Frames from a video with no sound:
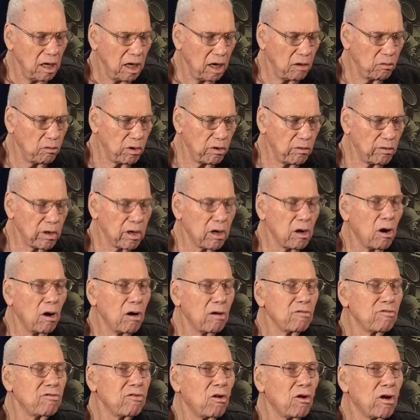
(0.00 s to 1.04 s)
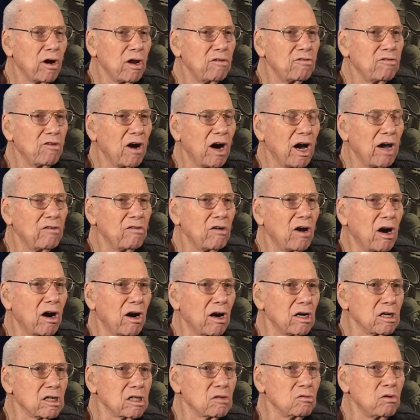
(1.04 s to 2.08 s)
and we were gone 45
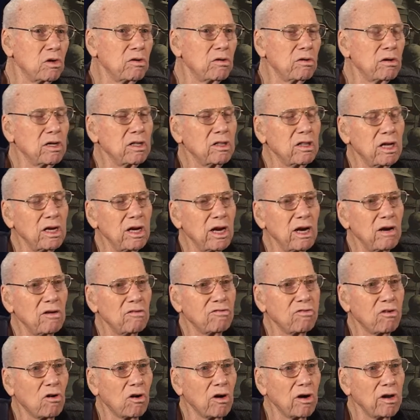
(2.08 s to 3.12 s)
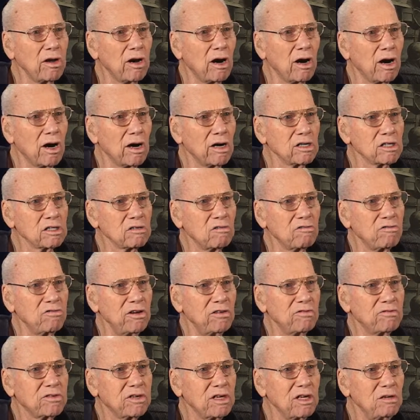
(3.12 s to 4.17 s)
hours, and we were in the air 40 hours and
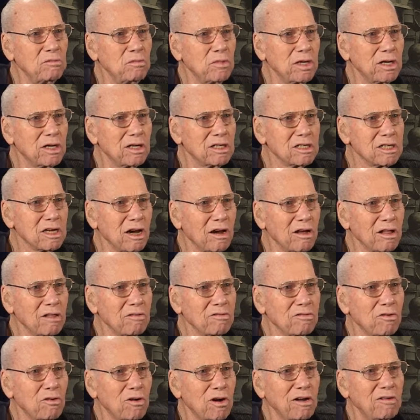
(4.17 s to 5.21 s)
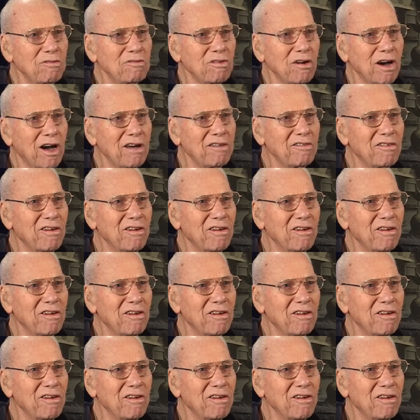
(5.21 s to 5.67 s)
15 minutes out of the 45